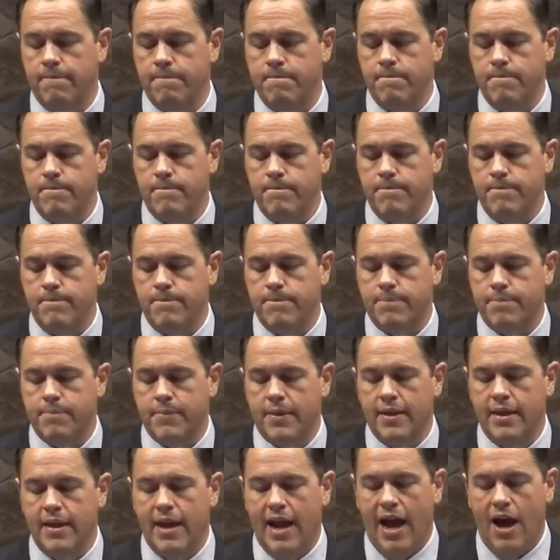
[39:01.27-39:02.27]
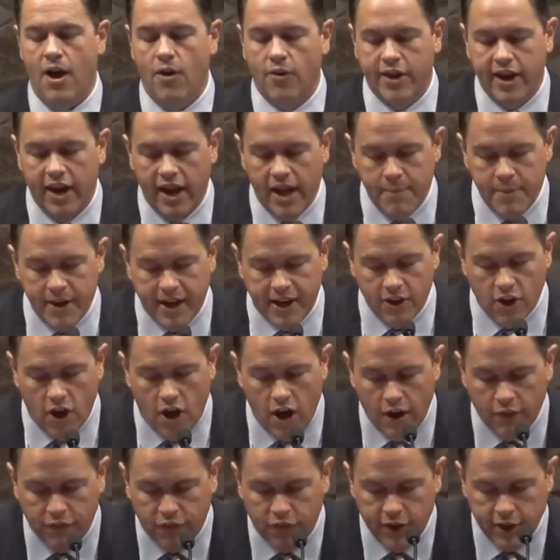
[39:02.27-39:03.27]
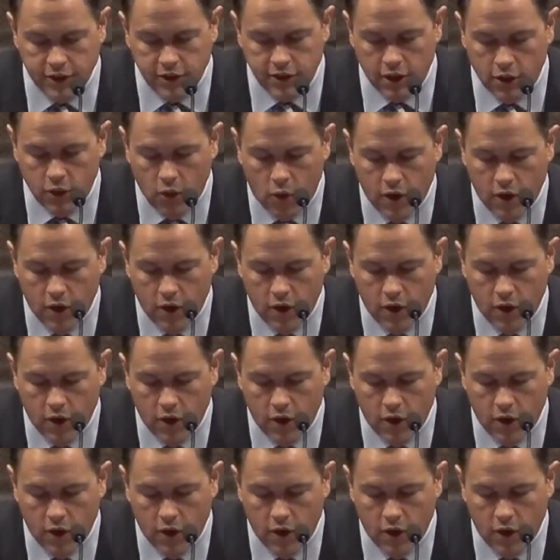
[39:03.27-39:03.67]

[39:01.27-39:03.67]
How can I make an offering to the Lord of a people group?